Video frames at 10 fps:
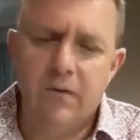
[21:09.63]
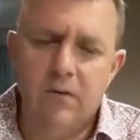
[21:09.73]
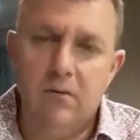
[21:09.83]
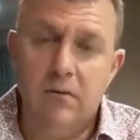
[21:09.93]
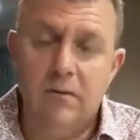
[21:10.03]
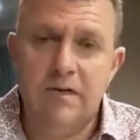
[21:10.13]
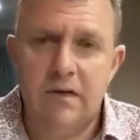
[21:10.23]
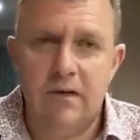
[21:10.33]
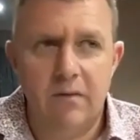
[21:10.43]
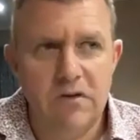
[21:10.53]
or let me say
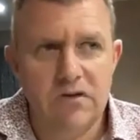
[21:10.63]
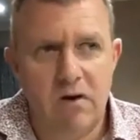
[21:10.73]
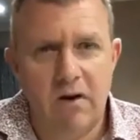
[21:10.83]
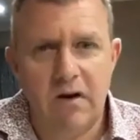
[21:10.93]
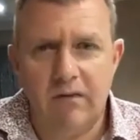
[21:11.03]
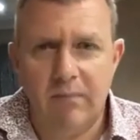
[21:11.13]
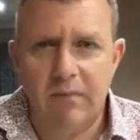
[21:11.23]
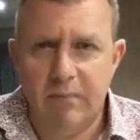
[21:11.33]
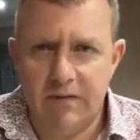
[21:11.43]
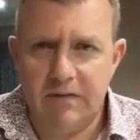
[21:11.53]
the majority of the
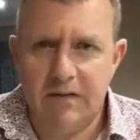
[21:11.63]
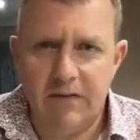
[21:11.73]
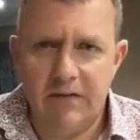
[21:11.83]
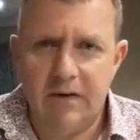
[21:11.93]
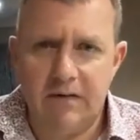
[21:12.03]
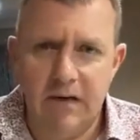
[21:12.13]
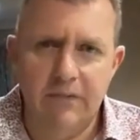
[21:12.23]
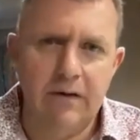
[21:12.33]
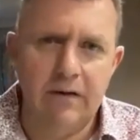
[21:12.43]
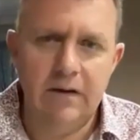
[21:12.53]
people in South Africa is
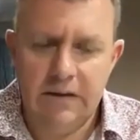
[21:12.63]
living,